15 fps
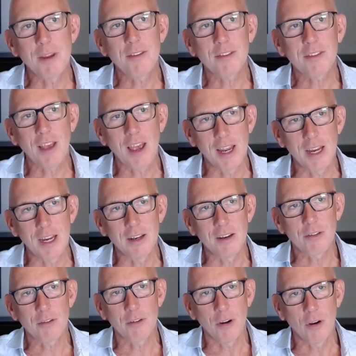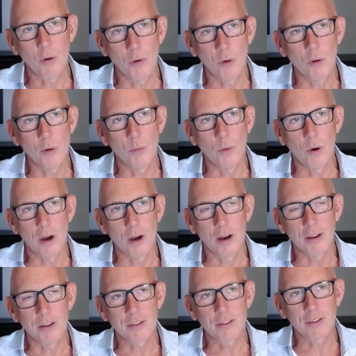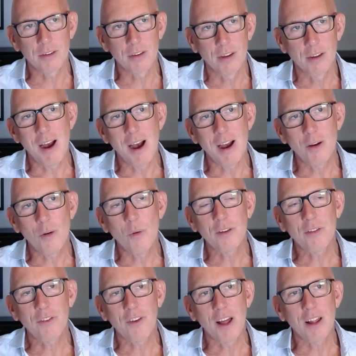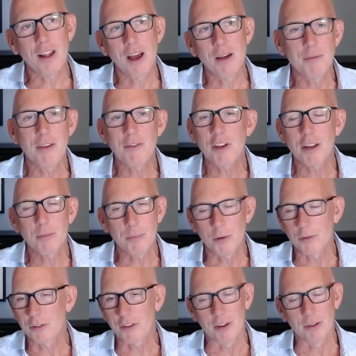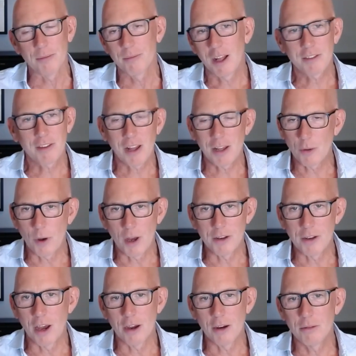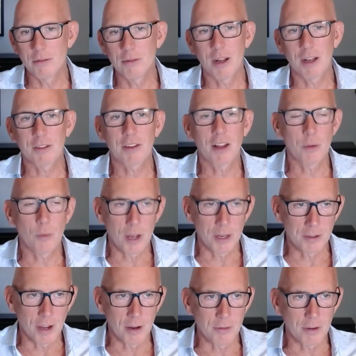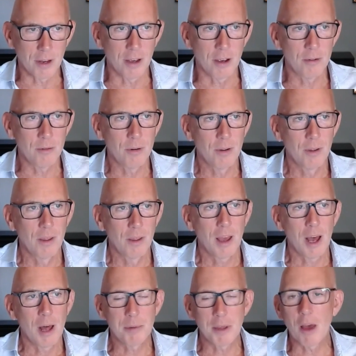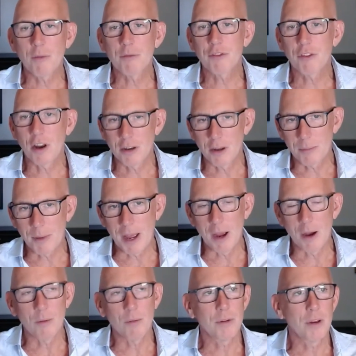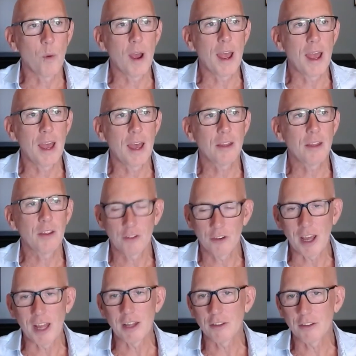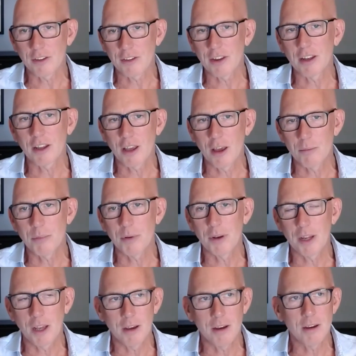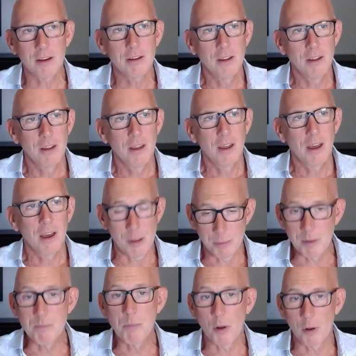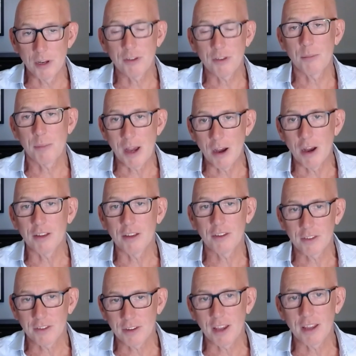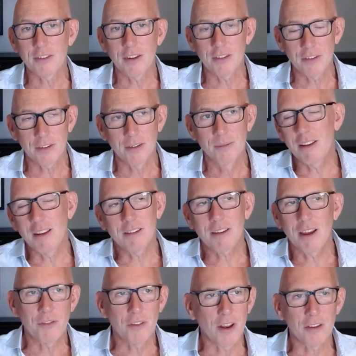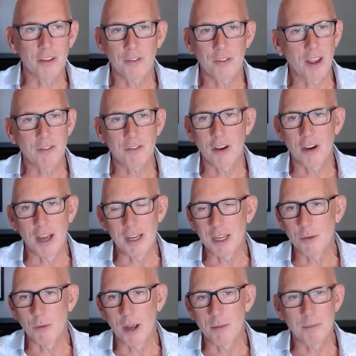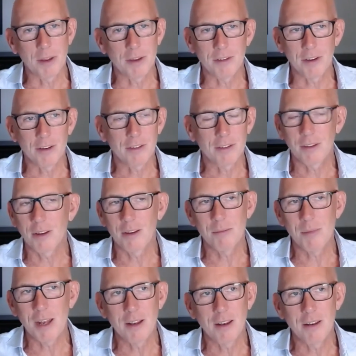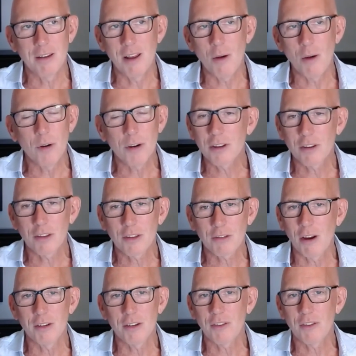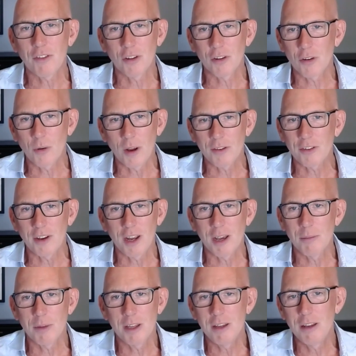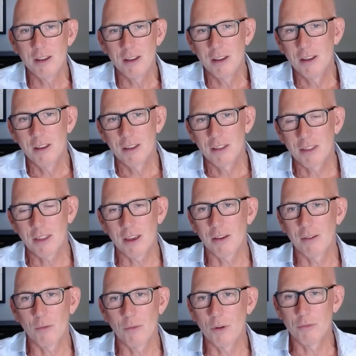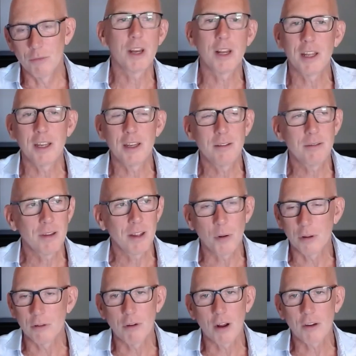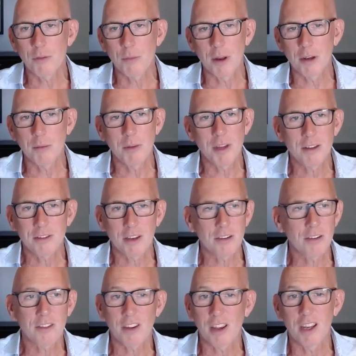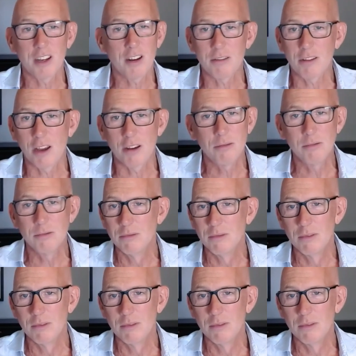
me sane through it all was I always felt I'm never going to bullshit. I'll tell you what I know. I'll tell you what I don't know. I'll be upfront about where the challenges in the company are. I'll be bullish about our successes. It's a philosophy I've got anyway in business. Meant no one could throw a difficult question at me that would really pull the rug from under me, because I'd just say, I don't know.